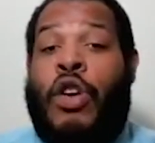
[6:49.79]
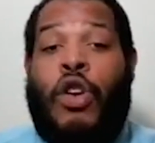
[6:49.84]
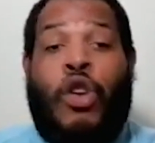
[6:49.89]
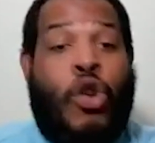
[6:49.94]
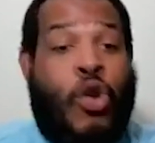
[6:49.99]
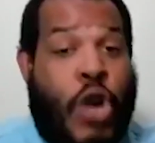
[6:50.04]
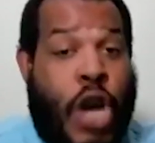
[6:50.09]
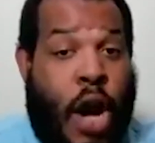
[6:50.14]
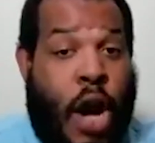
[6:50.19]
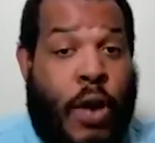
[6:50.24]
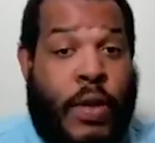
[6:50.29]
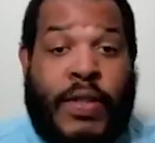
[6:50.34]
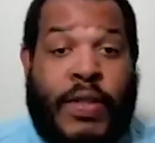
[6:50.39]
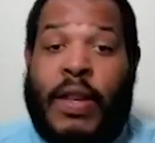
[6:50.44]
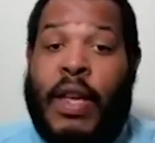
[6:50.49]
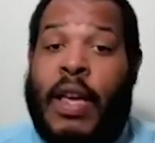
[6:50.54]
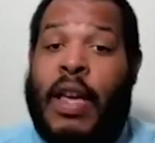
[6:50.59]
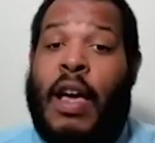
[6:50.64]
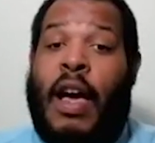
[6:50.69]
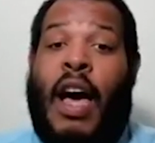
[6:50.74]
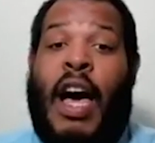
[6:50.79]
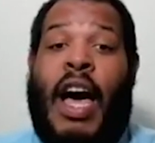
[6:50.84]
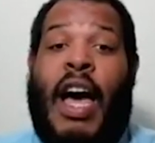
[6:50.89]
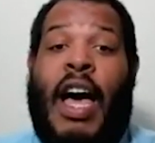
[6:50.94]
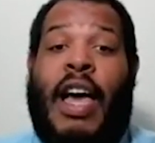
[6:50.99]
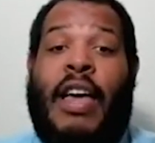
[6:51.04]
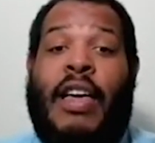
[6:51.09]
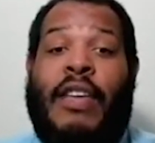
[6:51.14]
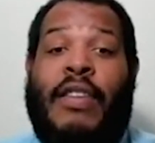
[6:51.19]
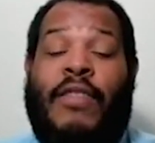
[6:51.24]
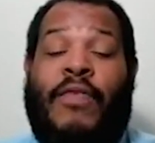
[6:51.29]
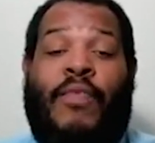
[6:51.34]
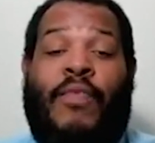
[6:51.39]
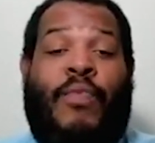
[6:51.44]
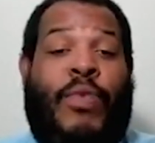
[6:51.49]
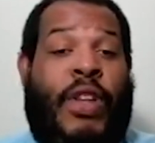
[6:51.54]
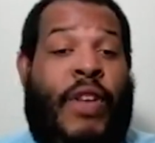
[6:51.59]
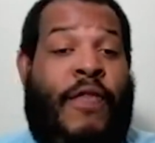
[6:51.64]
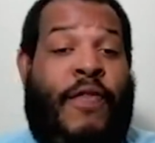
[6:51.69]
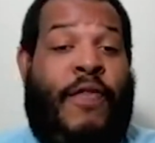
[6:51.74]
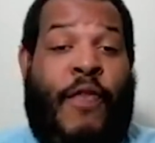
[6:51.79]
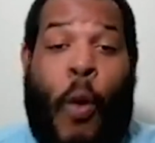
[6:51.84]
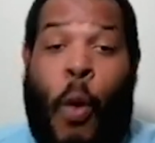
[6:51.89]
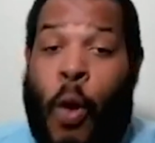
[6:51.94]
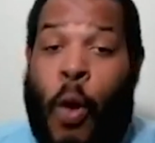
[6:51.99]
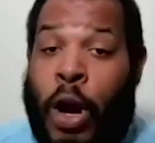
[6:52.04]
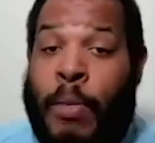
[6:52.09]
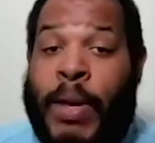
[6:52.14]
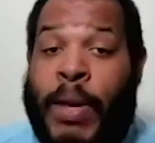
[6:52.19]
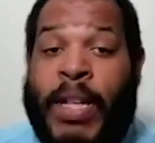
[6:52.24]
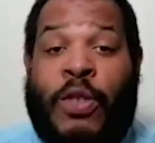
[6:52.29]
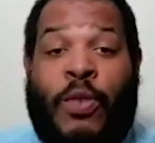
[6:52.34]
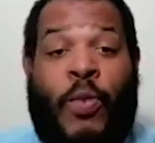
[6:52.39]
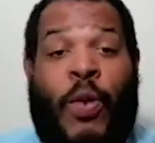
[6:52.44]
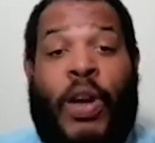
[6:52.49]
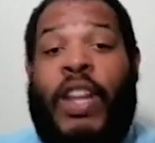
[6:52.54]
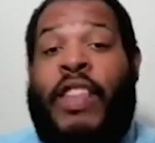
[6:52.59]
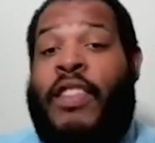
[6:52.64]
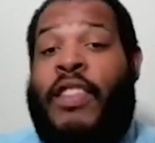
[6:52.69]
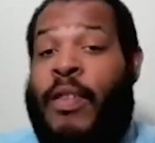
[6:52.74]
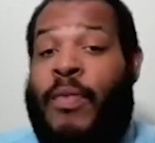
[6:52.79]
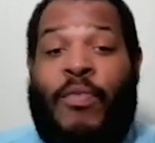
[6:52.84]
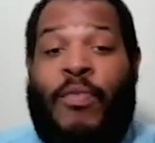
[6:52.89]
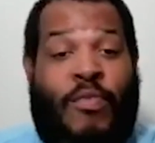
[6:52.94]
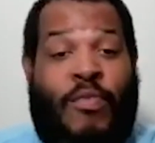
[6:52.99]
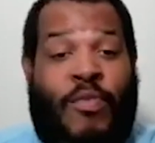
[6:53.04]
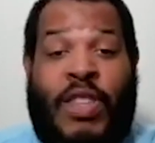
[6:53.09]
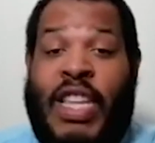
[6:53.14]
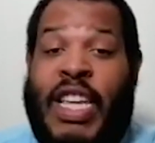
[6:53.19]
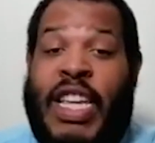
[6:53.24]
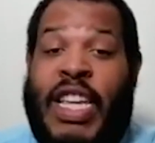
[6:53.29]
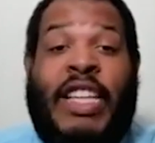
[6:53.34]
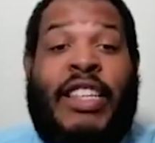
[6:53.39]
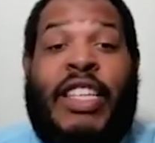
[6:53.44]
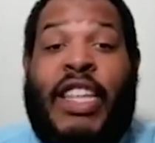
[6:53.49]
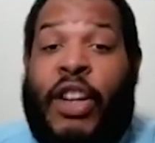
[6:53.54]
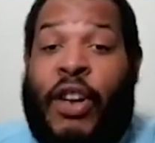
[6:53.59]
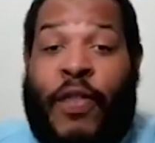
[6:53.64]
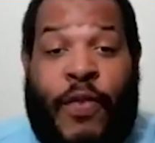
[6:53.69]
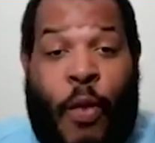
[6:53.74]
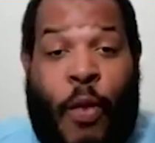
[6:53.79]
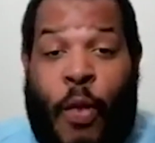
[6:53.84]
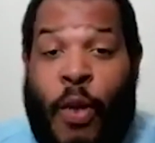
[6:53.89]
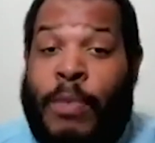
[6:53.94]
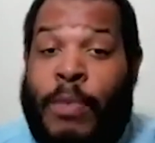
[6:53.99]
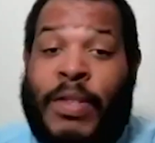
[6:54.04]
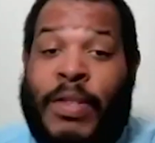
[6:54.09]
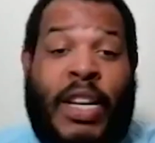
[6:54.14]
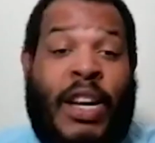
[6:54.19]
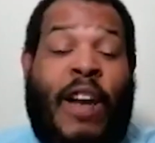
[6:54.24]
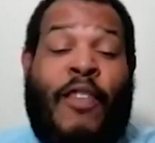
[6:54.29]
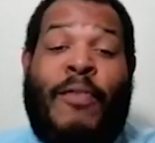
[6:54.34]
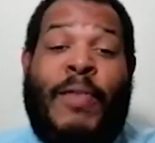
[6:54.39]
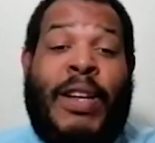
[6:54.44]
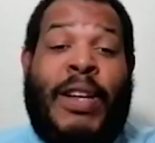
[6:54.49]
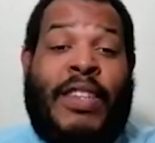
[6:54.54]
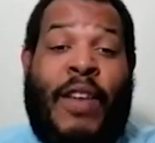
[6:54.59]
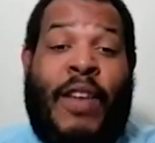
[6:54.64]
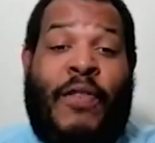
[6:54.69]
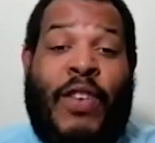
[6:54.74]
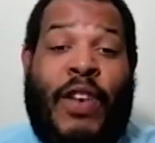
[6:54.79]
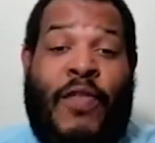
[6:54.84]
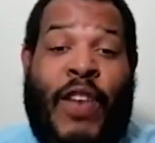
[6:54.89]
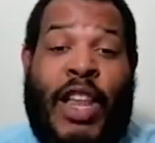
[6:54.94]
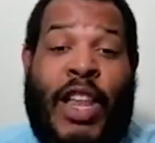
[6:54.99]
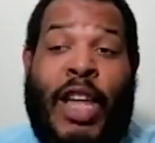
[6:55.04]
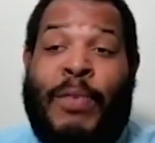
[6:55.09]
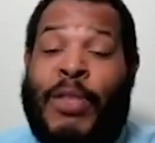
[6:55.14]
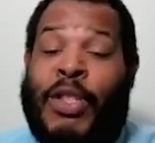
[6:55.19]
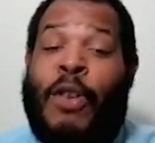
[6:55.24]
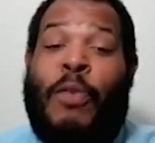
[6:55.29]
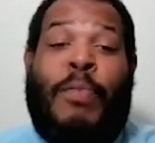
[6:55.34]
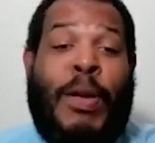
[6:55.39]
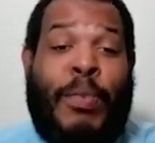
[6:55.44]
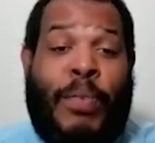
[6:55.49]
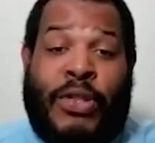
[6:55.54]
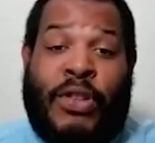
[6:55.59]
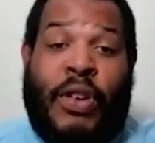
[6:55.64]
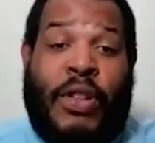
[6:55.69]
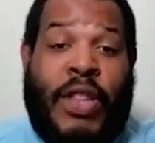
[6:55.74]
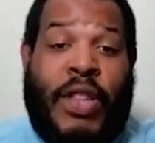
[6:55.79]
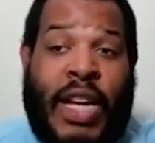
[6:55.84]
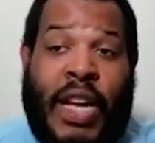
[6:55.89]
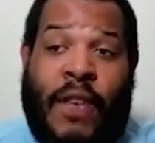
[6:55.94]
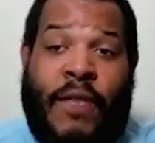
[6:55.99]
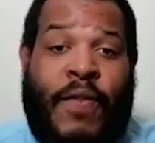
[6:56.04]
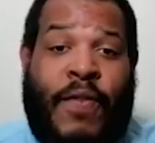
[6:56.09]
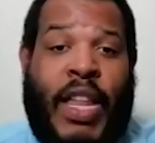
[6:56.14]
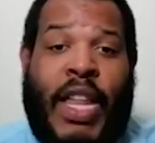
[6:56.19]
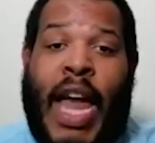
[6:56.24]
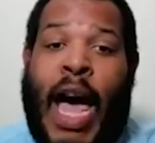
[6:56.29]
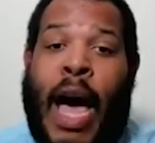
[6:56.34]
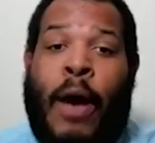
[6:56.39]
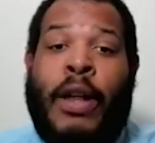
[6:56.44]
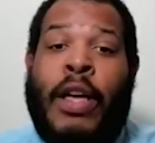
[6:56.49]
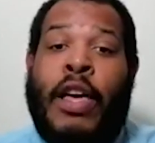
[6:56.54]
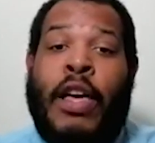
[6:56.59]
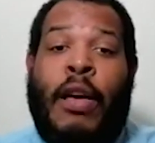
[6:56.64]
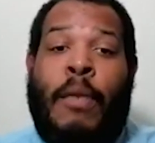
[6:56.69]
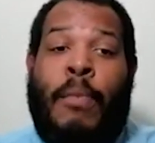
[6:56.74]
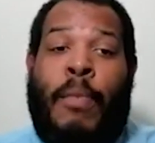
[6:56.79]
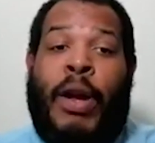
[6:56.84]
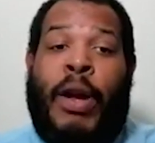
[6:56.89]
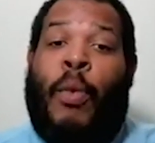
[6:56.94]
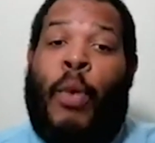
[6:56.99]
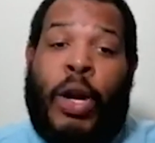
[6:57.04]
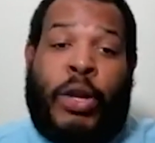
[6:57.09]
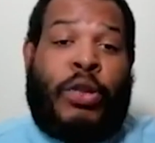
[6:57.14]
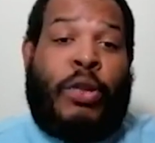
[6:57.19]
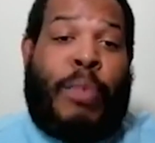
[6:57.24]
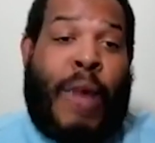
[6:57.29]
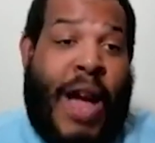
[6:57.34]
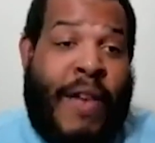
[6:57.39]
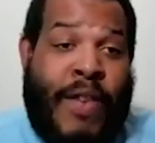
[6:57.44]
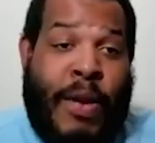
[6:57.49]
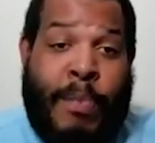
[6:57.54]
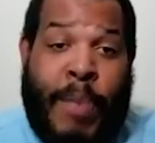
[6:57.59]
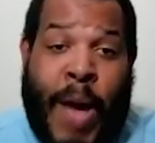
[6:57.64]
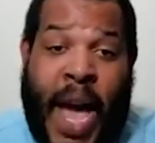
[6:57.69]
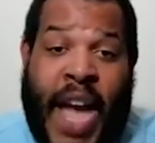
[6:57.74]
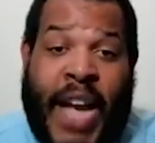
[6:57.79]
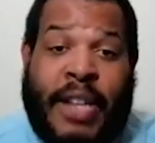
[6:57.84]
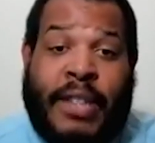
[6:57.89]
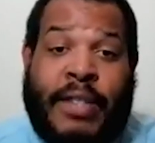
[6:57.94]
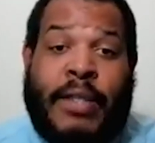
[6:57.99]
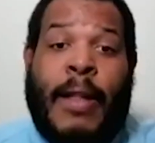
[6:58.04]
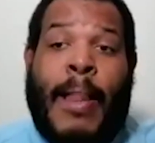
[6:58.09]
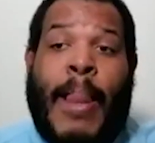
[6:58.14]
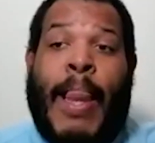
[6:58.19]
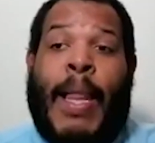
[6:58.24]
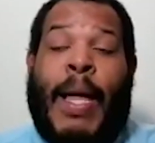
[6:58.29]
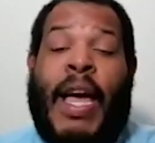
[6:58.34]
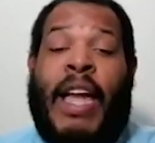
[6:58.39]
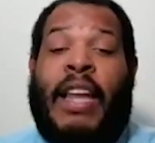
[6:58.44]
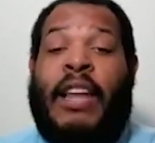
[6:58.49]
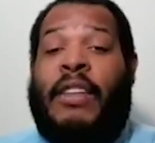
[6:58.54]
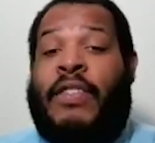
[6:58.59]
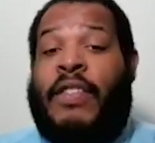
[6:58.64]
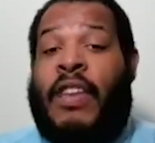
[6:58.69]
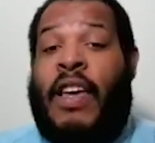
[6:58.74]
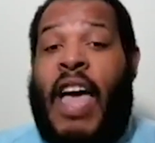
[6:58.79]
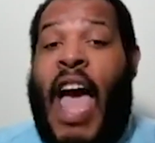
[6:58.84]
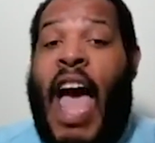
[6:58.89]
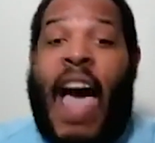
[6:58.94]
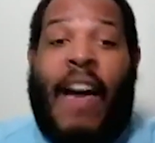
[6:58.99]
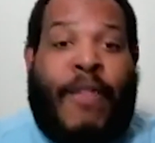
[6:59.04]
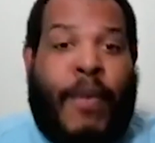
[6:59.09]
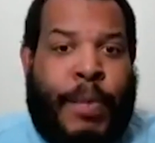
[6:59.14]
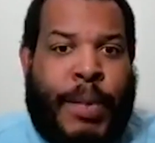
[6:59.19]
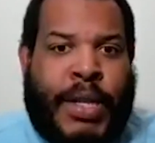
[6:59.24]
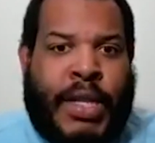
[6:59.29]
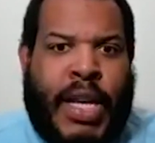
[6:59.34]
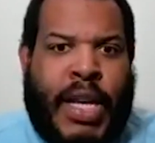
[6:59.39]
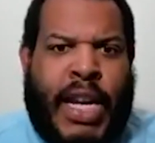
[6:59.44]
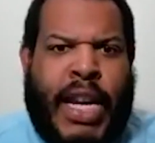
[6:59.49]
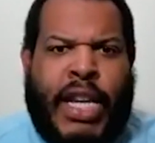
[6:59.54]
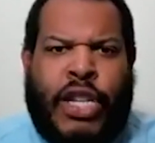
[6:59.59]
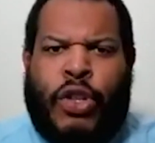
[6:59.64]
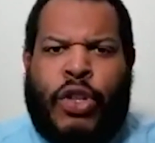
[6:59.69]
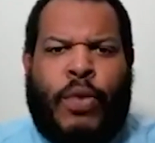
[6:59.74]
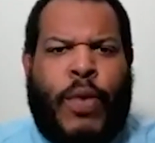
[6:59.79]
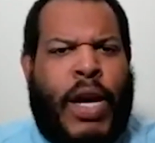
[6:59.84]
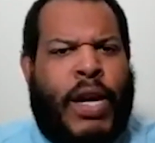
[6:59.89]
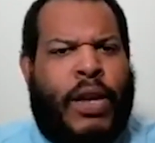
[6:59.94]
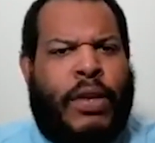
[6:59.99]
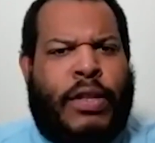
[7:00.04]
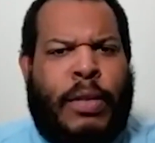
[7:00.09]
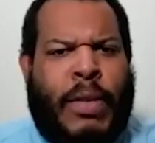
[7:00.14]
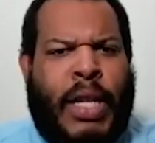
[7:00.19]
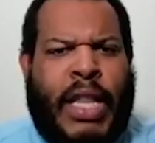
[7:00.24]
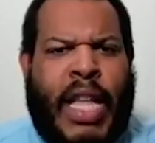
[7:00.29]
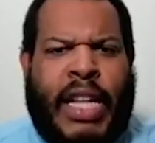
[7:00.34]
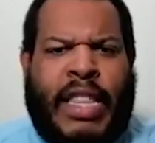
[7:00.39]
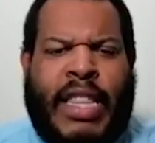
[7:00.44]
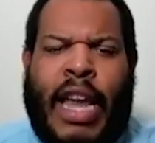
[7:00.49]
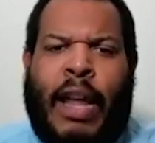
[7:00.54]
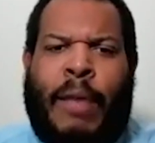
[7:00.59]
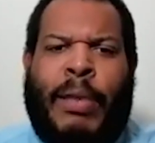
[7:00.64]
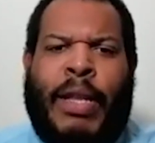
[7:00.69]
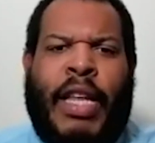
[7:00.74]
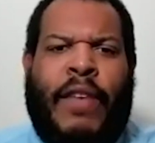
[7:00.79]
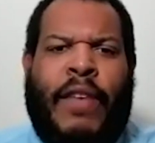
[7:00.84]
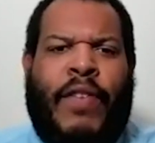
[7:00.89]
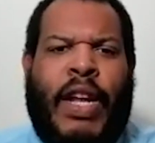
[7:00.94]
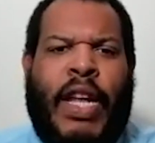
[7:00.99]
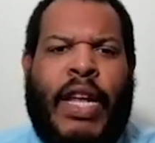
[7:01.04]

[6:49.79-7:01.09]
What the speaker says: Who knows? The form is one of the easier forms the government has ever developed, so people certainly can fill it out, but it works with private banks. And it's a 0.5% interest rate or something like that, I believe it